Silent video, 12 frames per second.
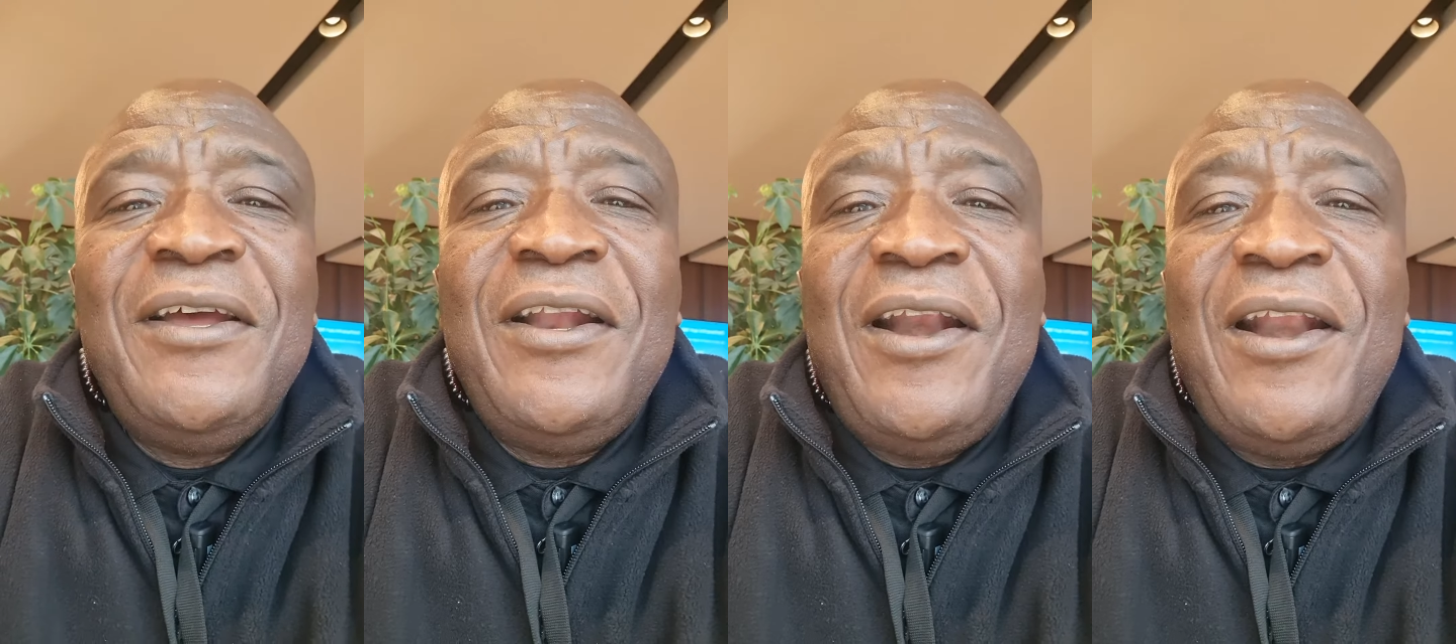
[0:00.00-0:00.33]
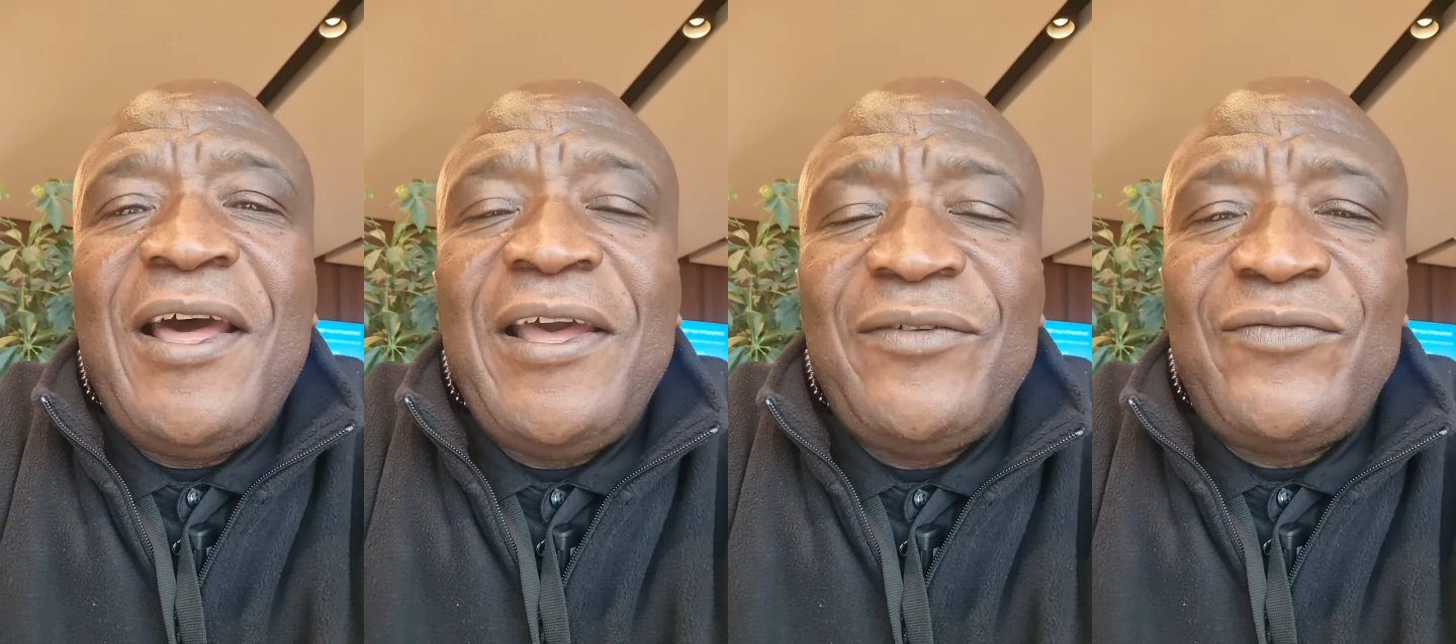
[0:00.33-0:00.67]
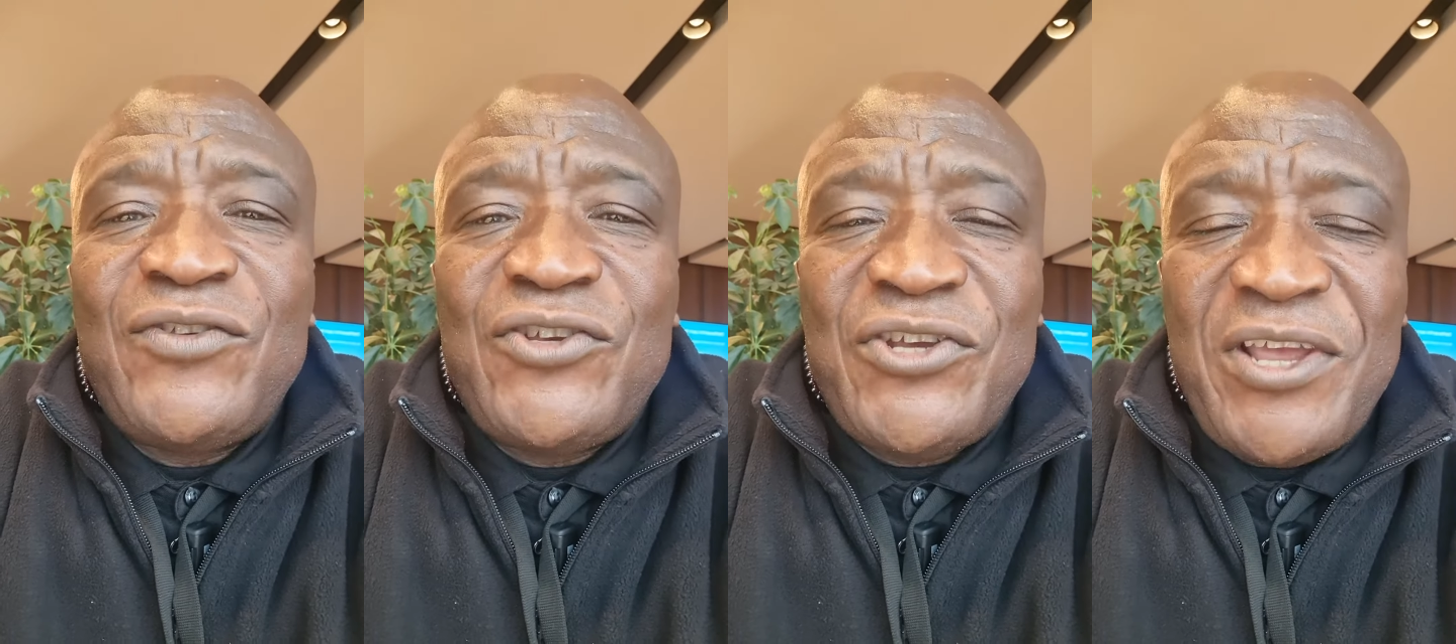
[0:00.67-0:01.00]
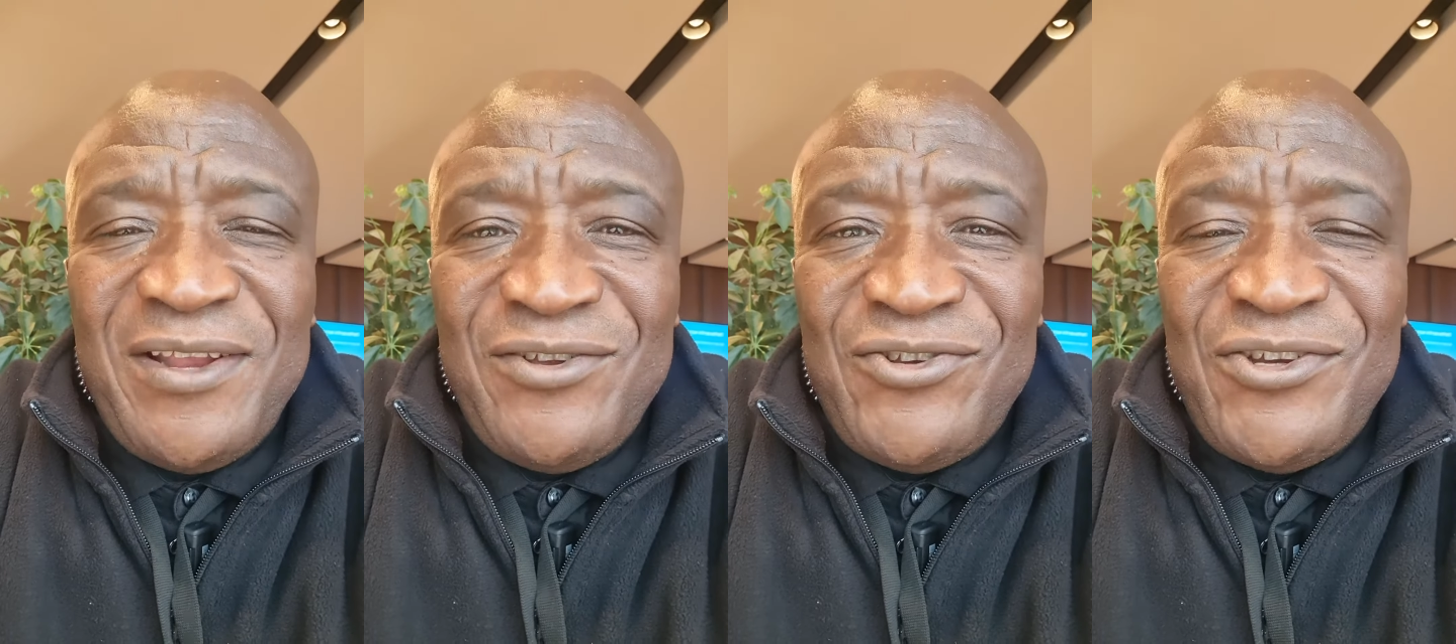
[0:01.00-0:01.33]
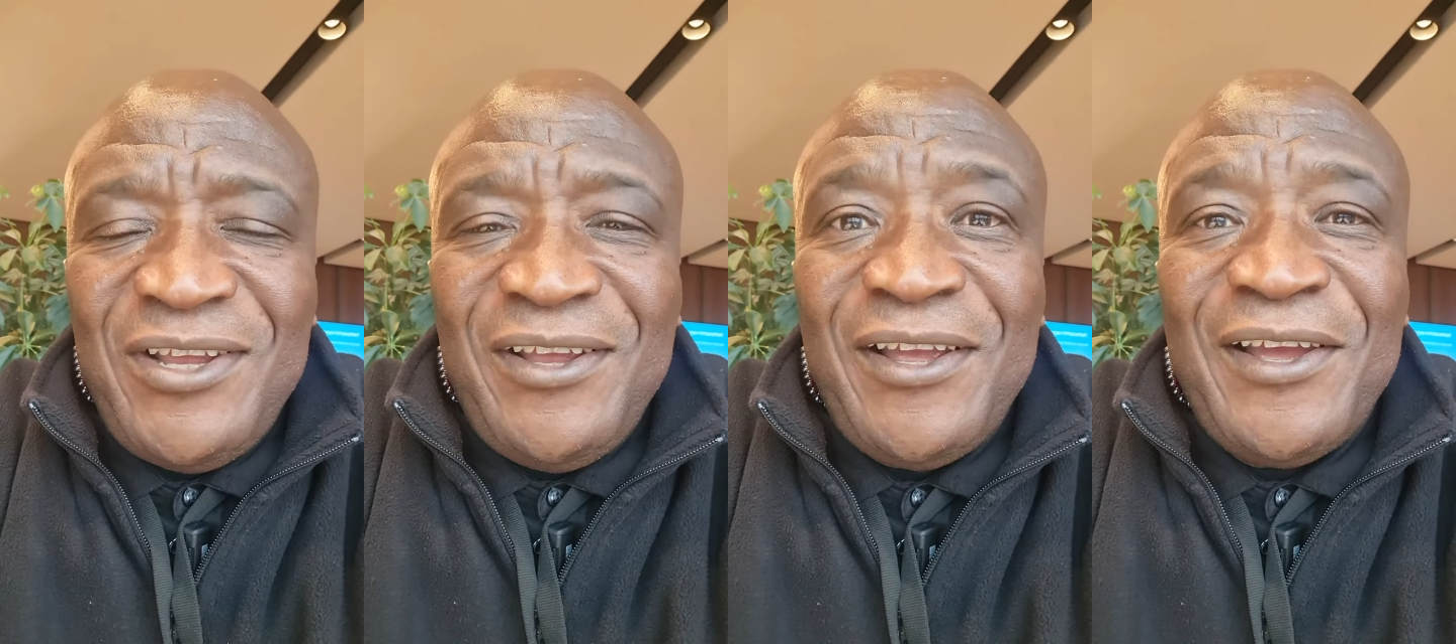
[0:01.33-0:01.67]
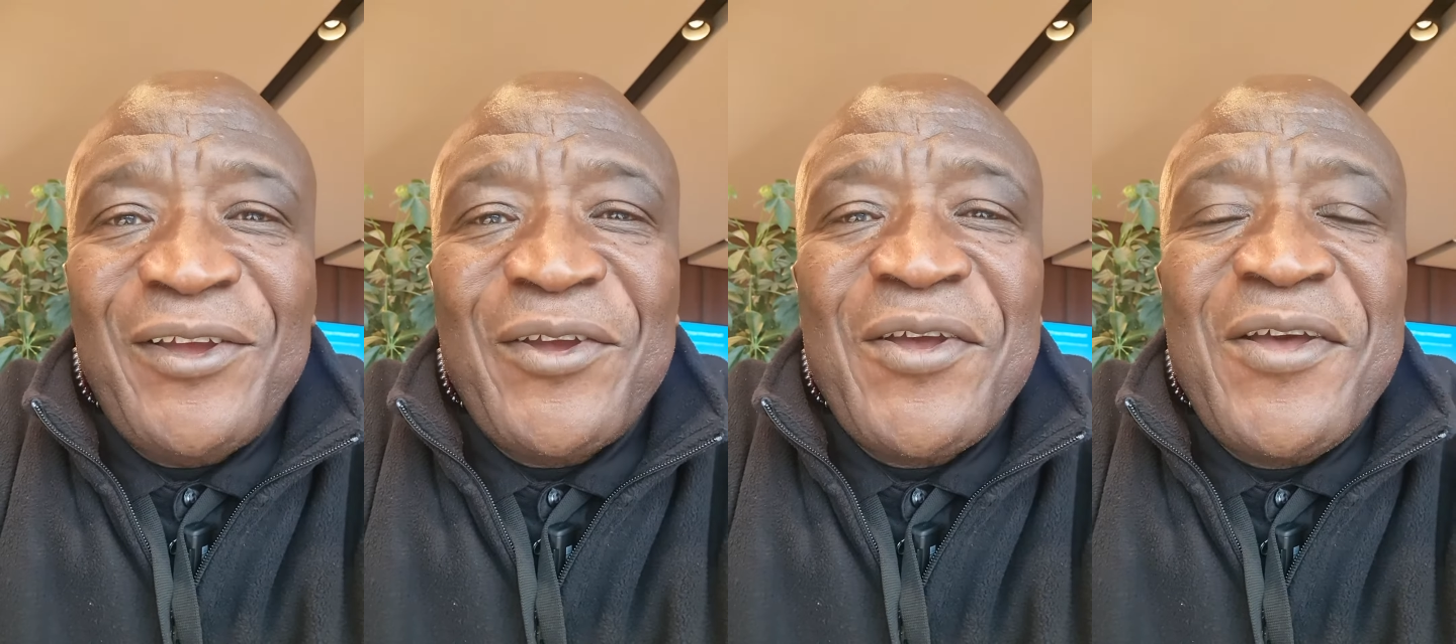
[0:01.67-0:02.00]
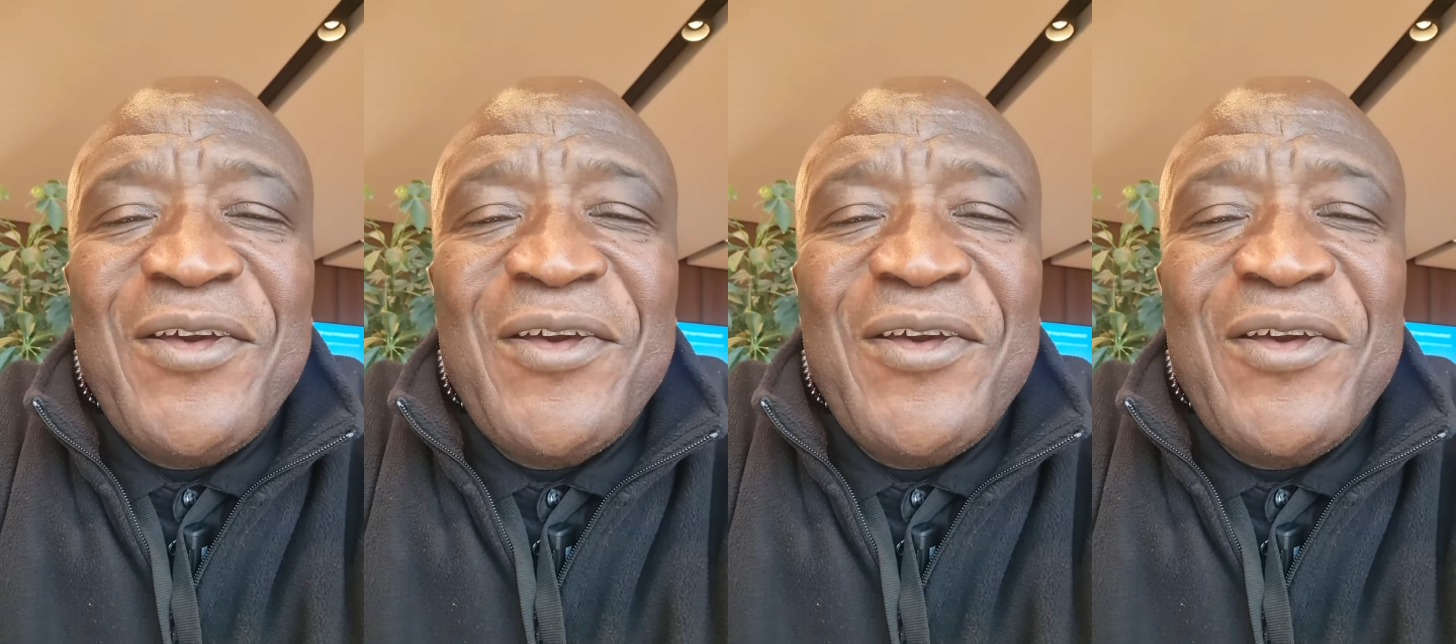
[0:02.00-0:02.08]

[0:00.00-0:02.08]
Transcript: life-changing